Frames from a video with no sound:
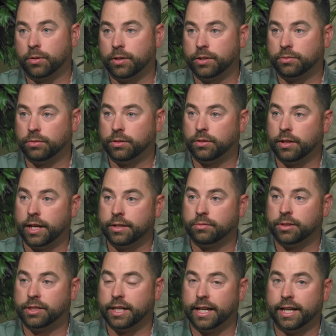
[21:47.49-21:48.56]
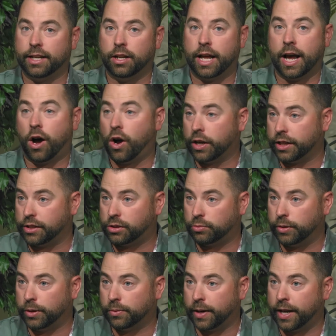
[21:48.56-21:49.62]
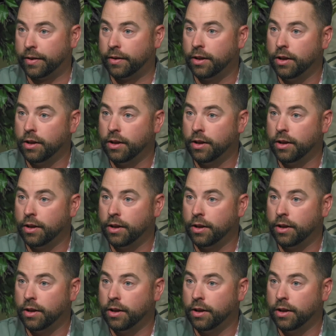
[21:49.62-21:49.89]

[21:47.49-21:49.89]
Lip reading: As we said, in August we ran